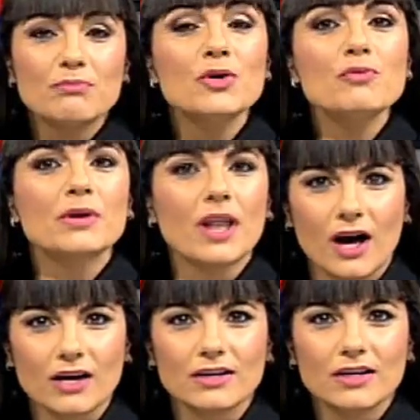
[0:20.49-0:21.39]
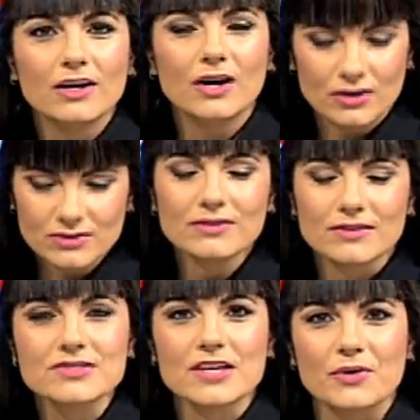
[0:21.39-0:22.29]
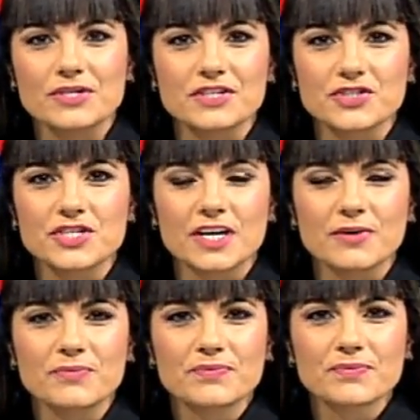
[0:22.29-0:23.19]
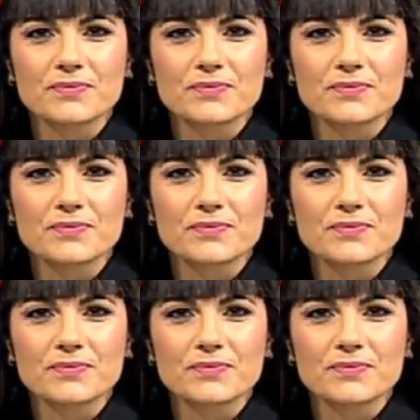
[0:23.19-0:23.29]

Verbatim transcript: Blue Plaque on this Heritage Day.